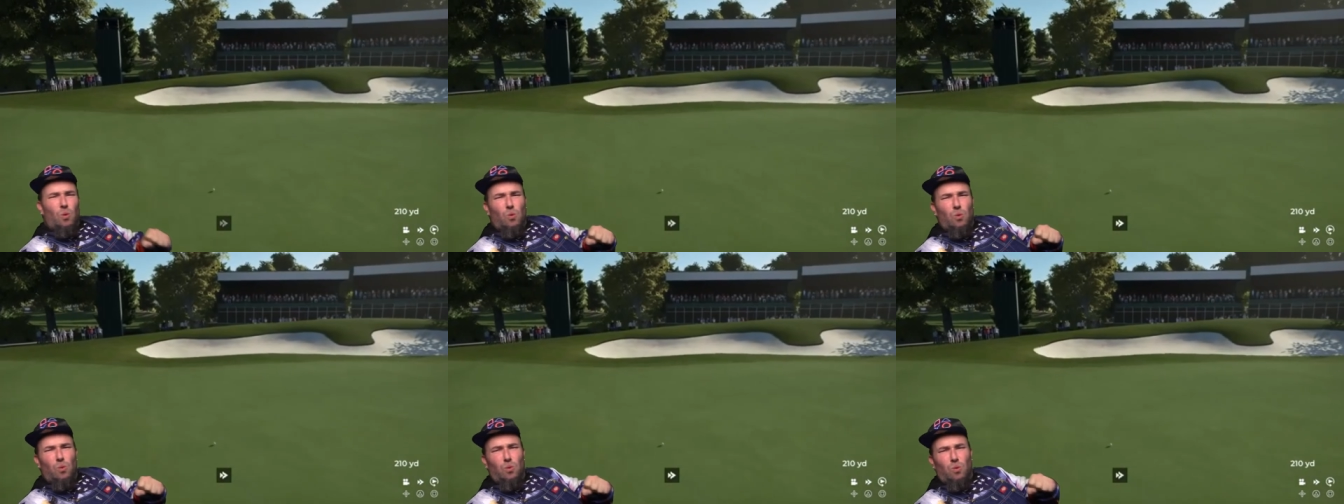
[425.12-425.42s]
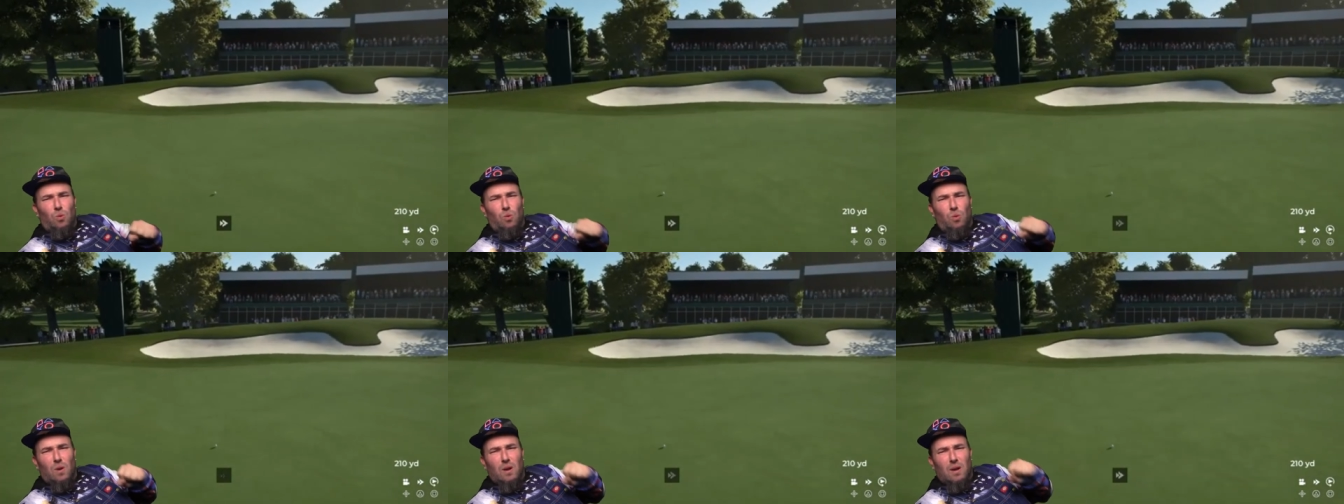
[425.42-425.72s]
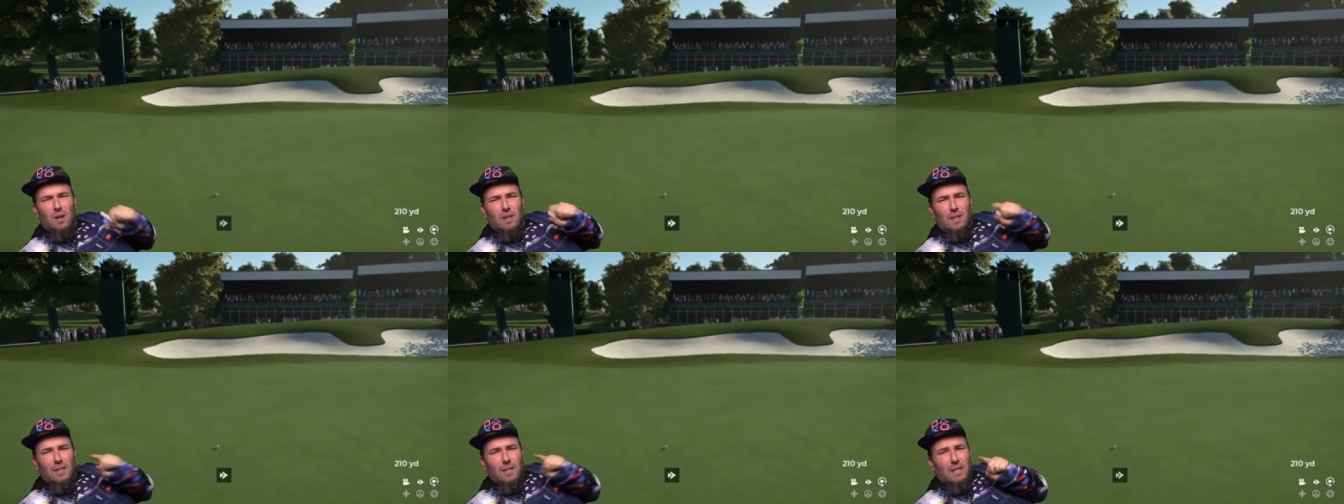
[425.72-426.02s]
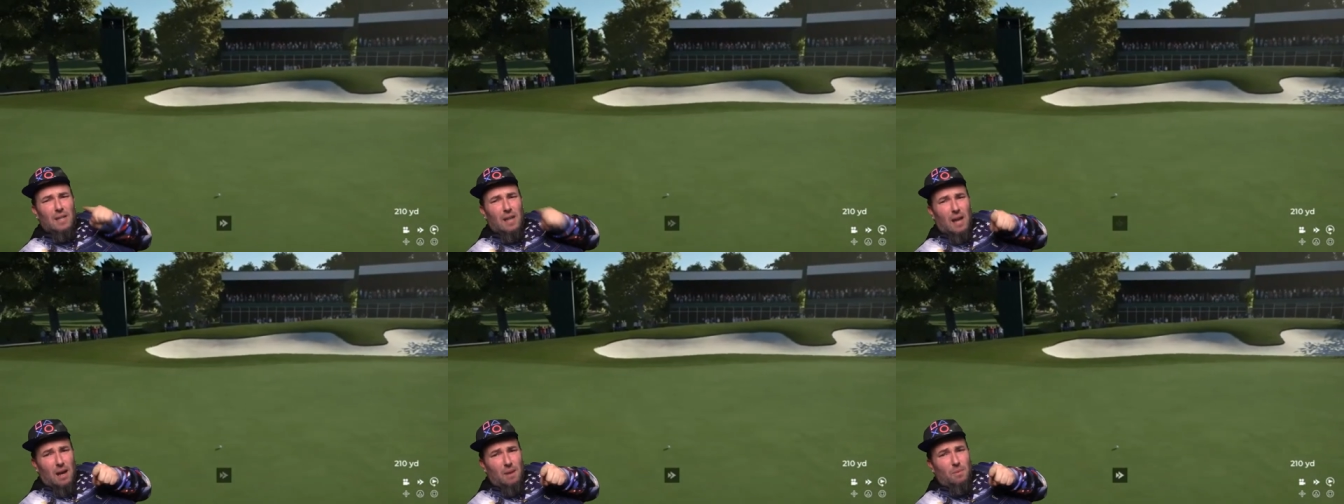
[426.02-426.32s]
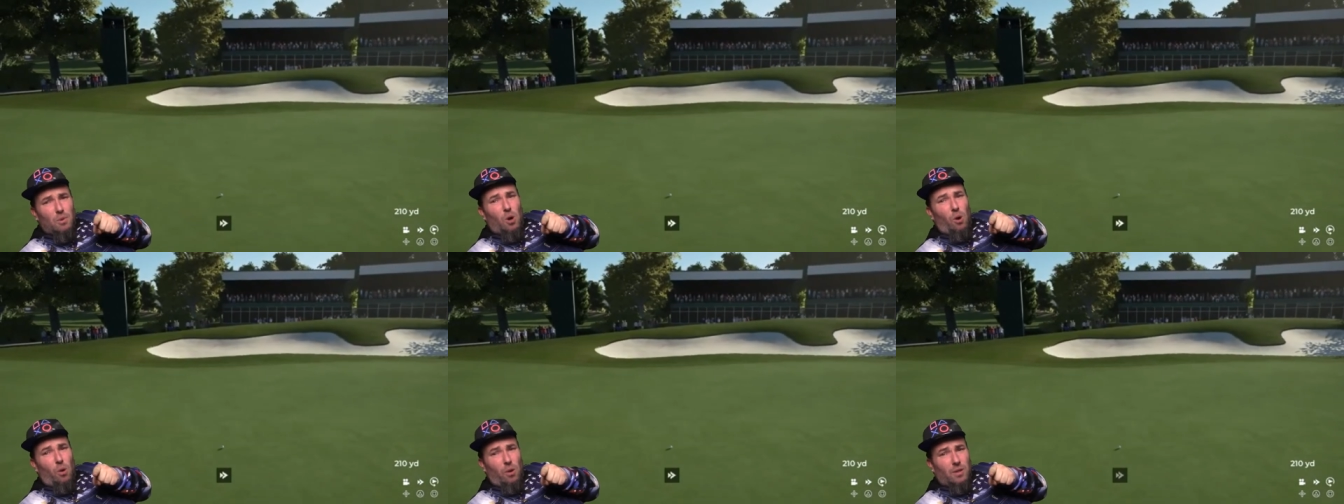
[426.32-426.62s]
to going in the hole? I'm
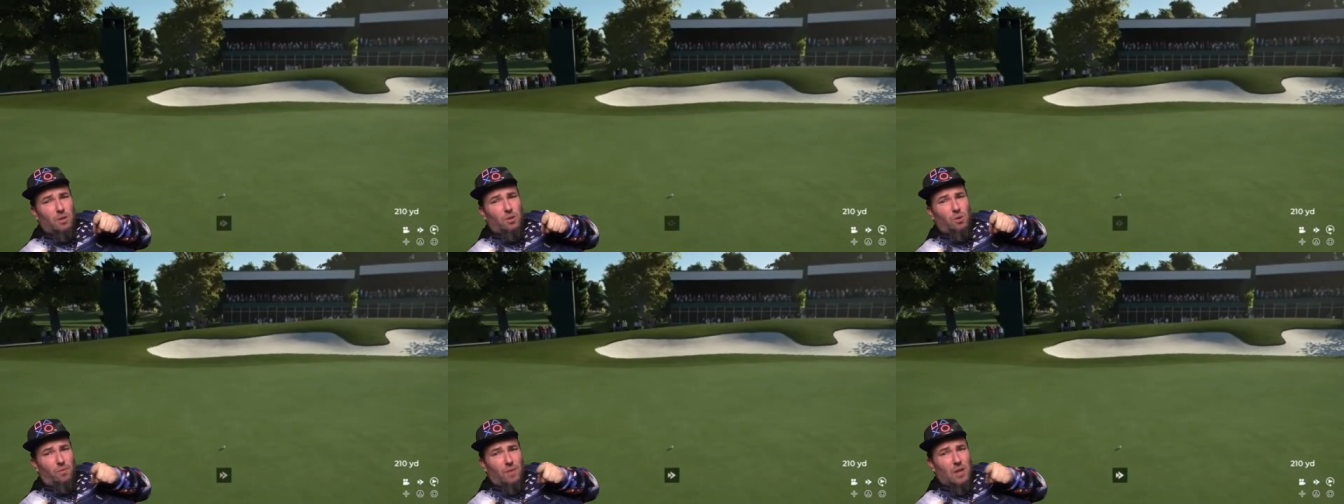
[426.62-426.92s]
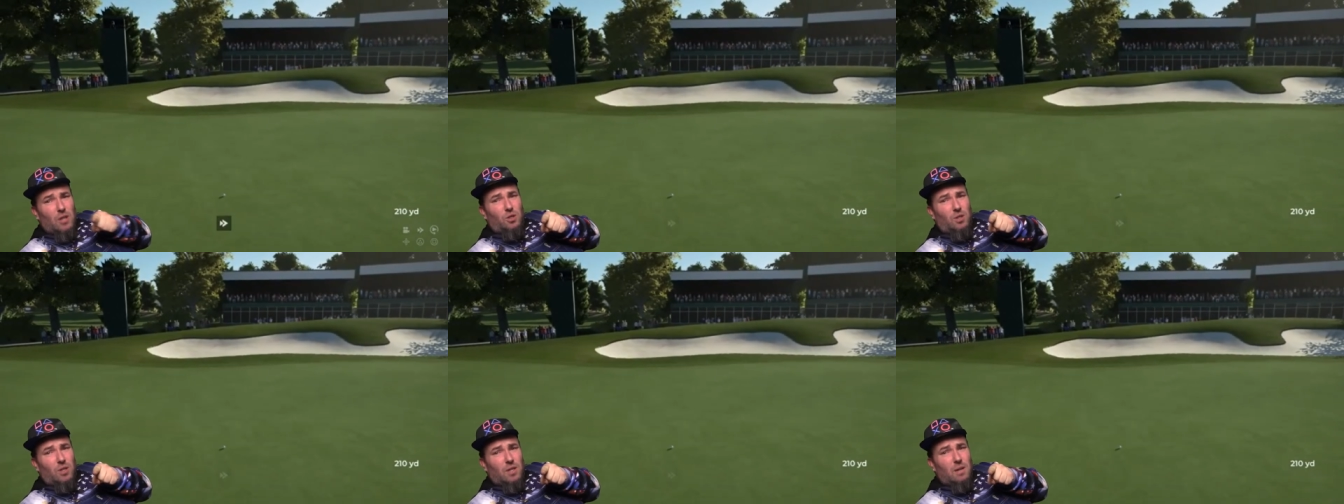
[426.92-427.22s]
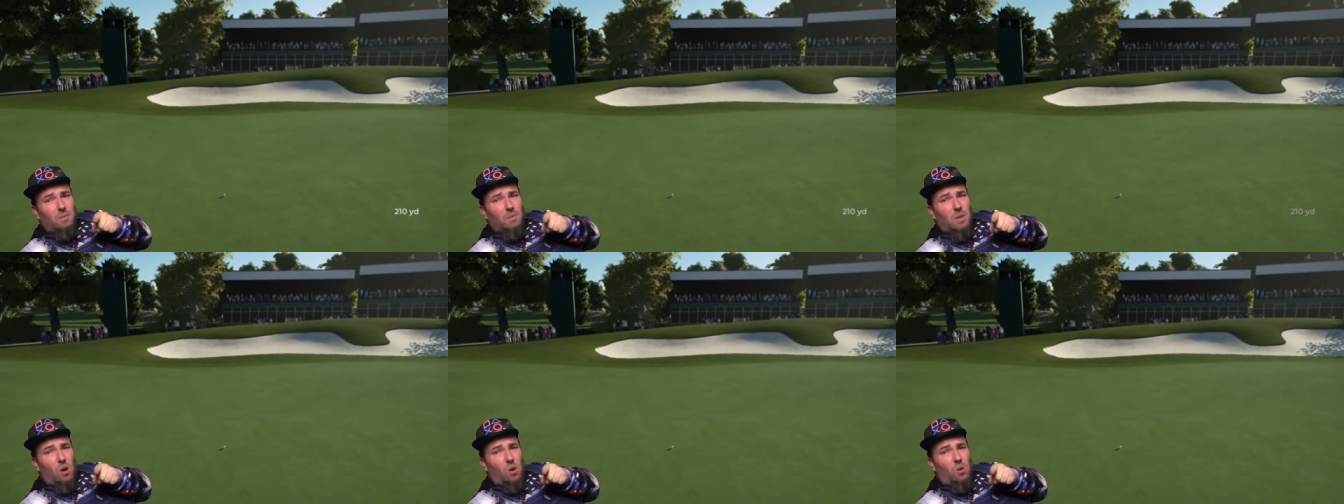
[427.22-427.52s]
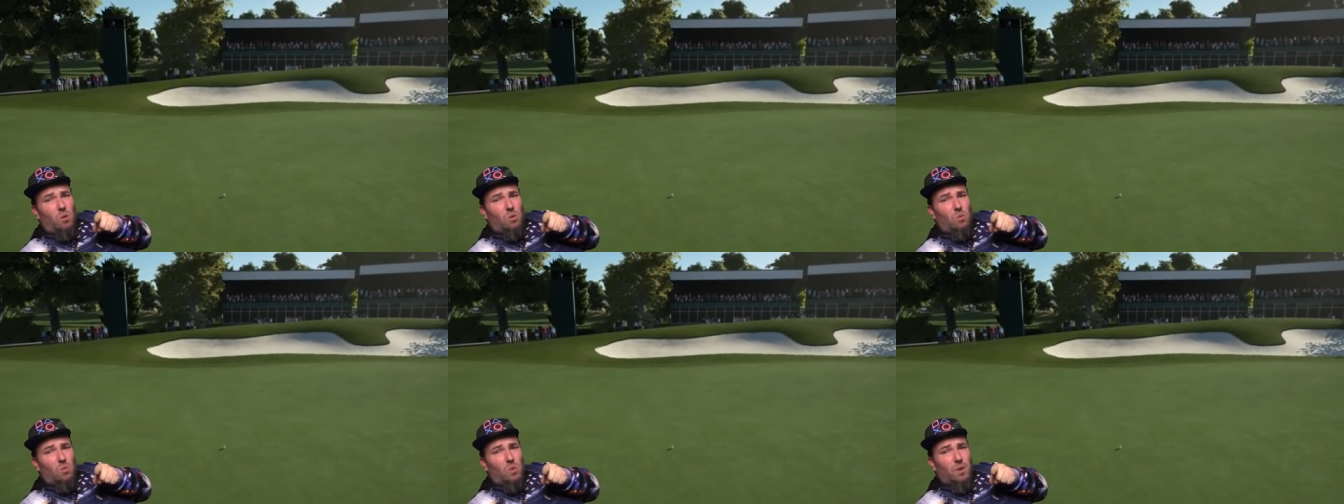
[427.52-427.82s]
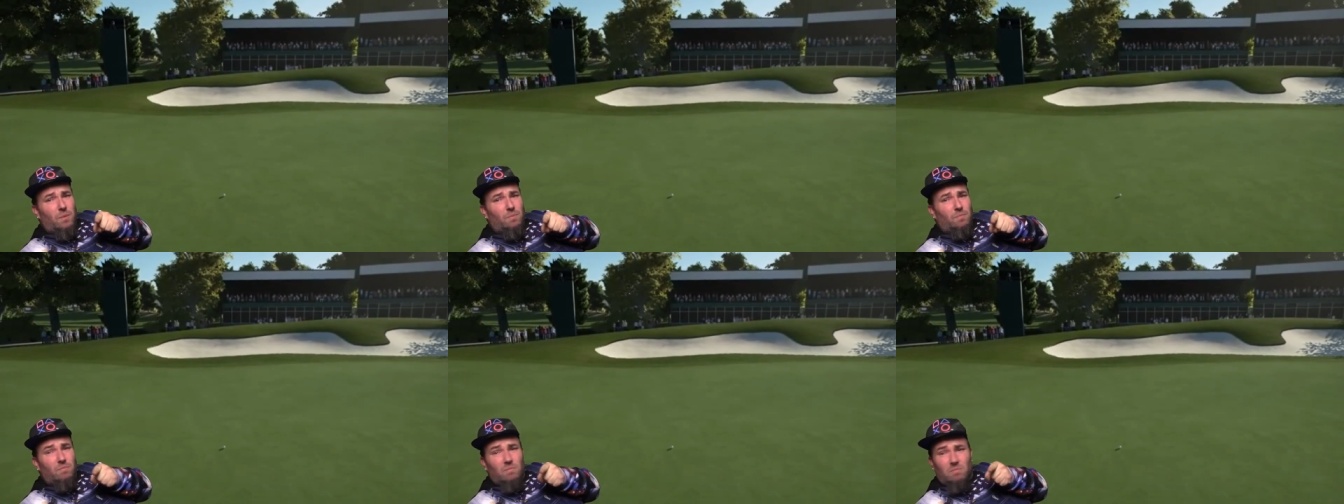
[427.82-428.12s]
right going shot. to eventually get me a hole in
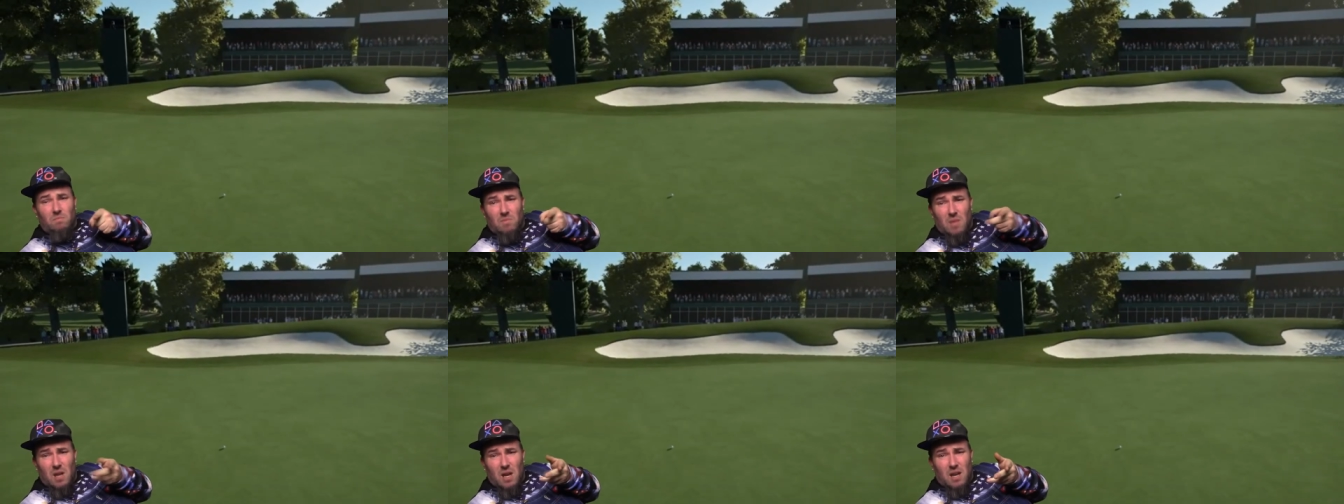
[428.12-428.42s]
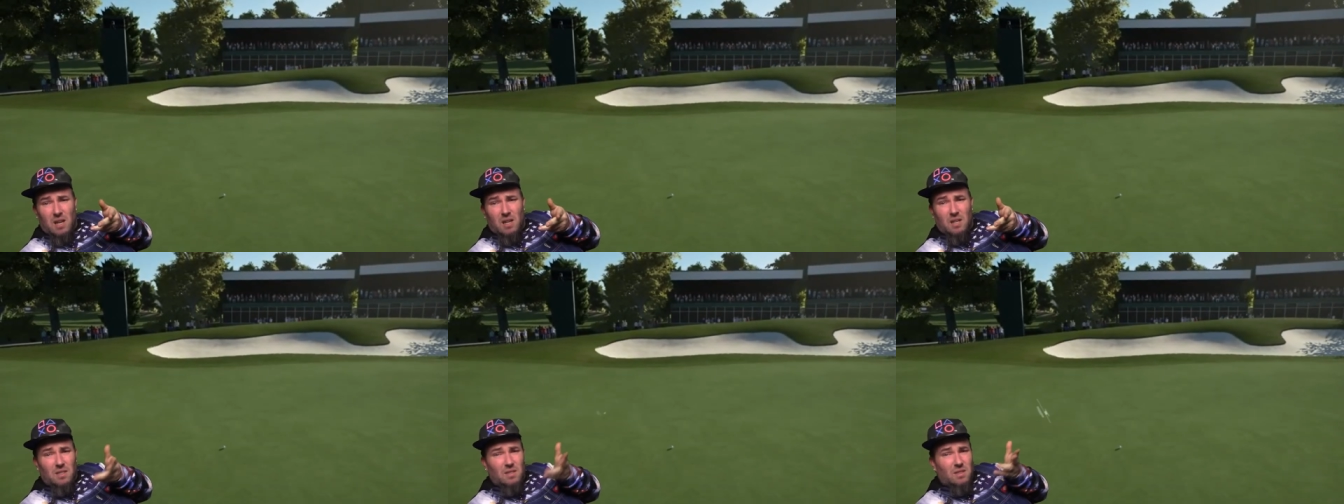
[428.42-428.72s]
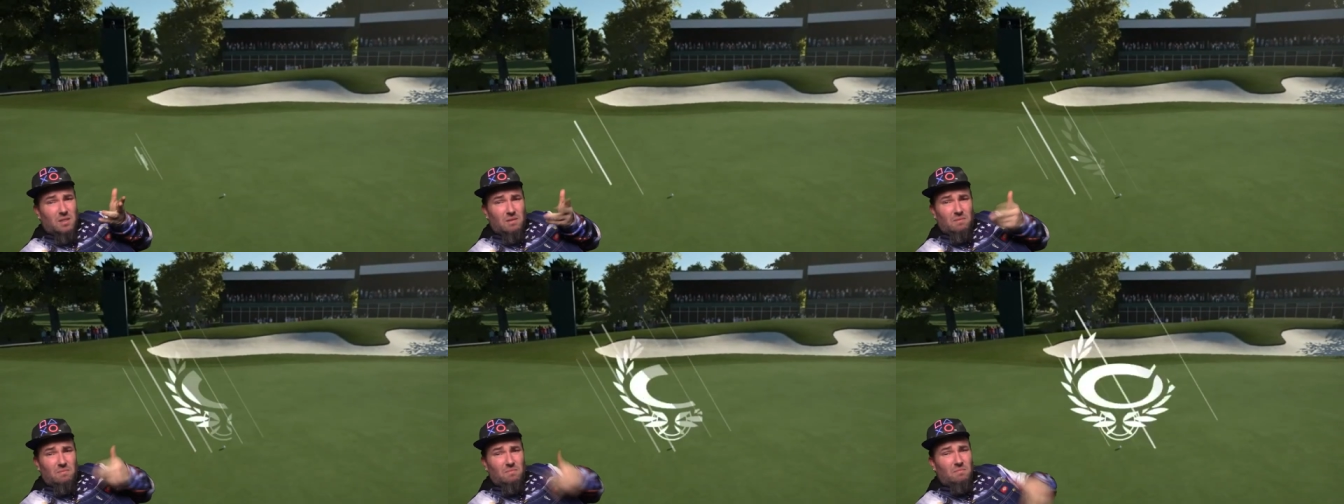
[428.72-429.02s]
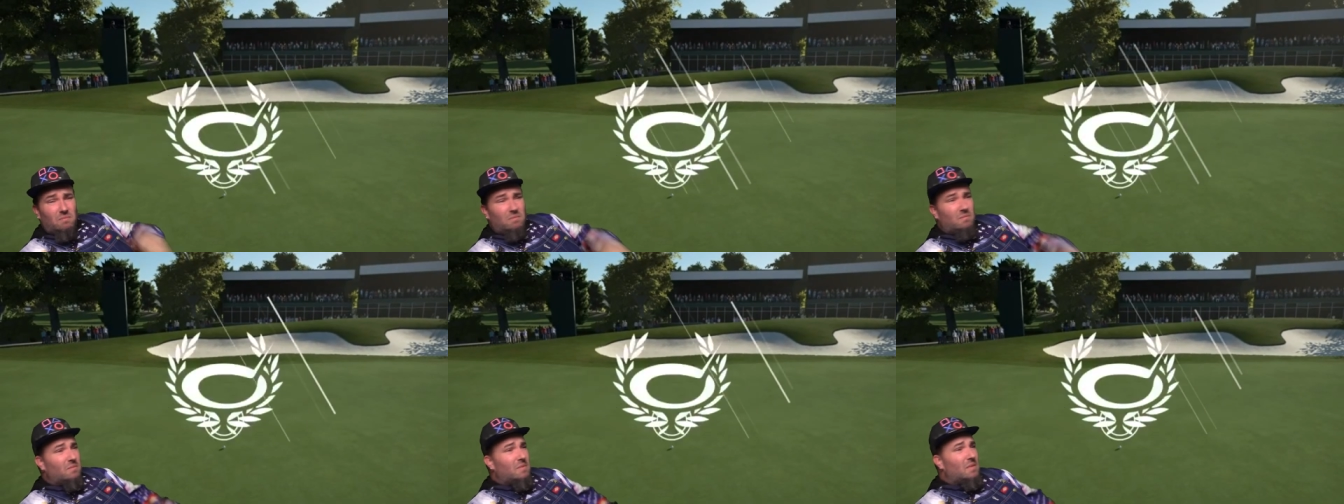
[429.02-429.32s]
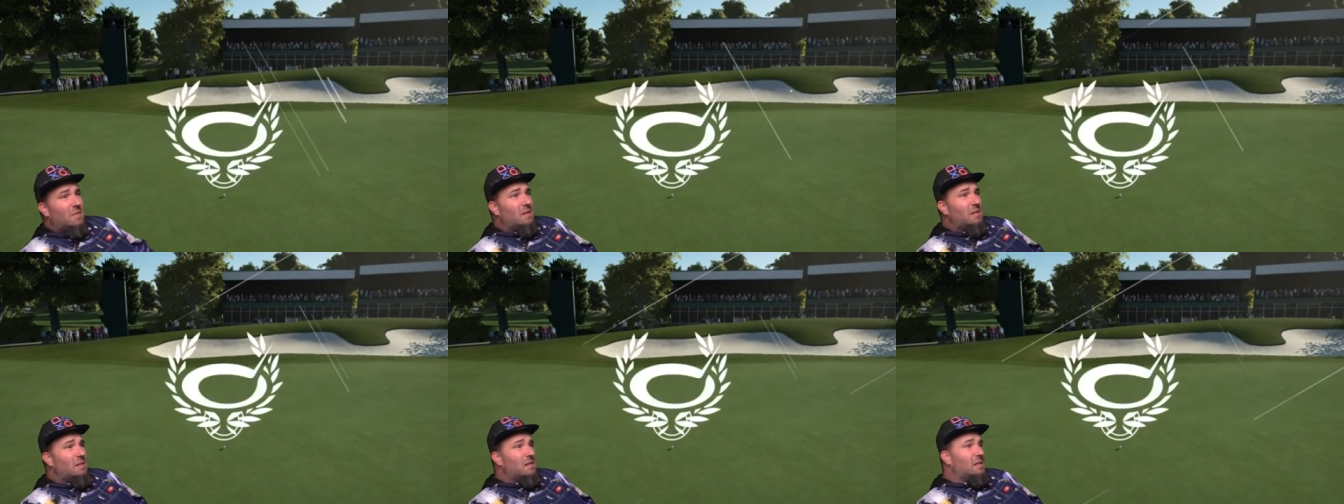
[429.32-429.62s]
one. Ace. John?